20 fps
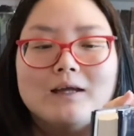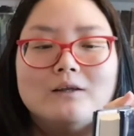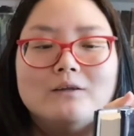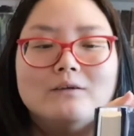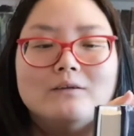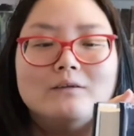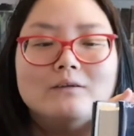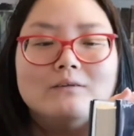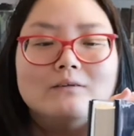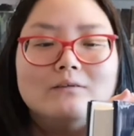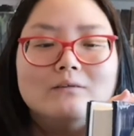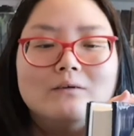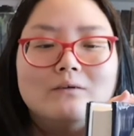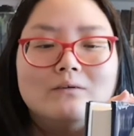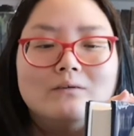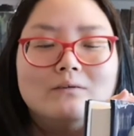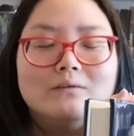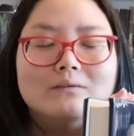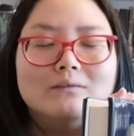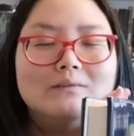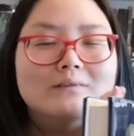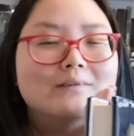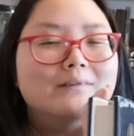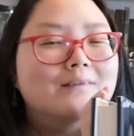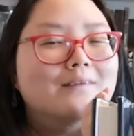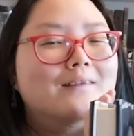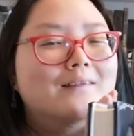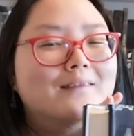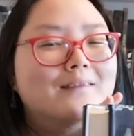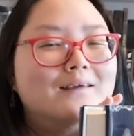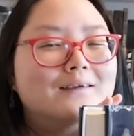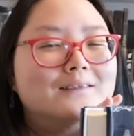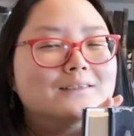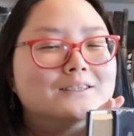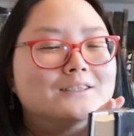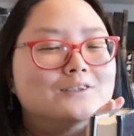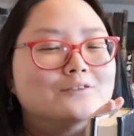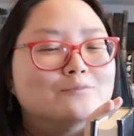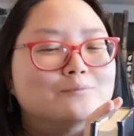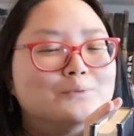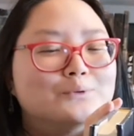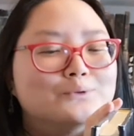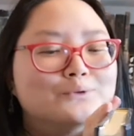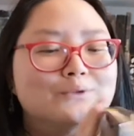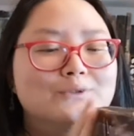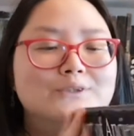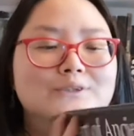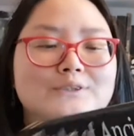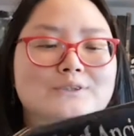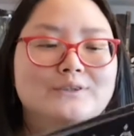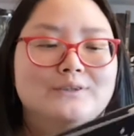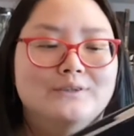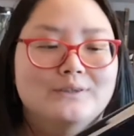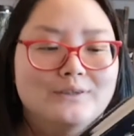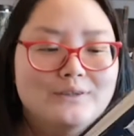and not the thickest of books.